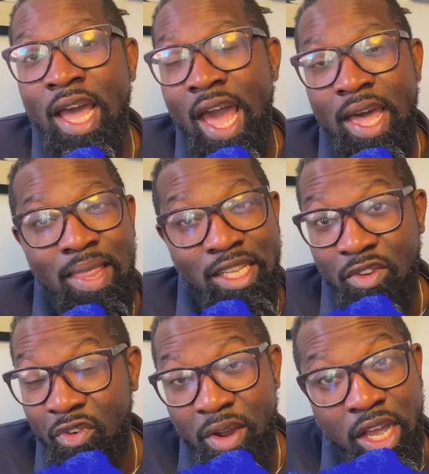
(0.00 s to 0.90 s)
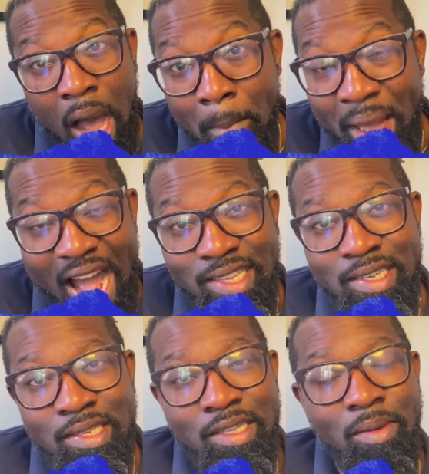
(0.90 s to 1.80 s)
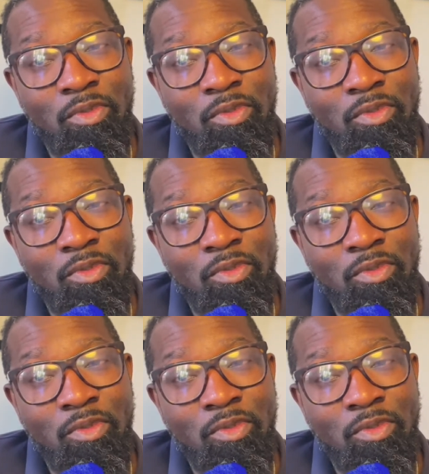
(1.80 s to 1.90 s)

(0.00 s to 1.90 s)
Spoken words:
And that's a very compact system.